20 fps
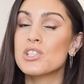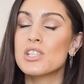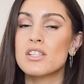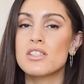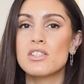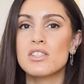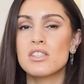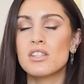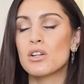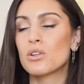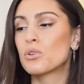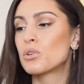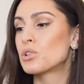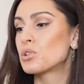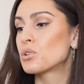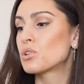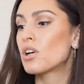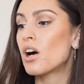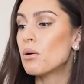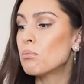It's still going
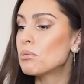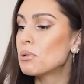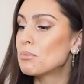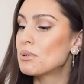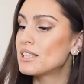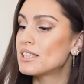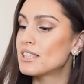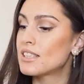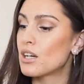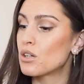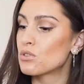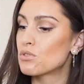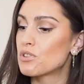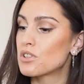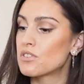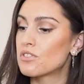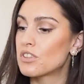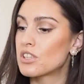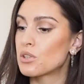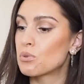to complement an
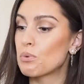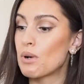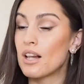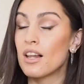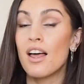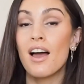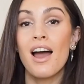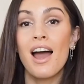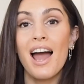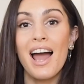outfit very well,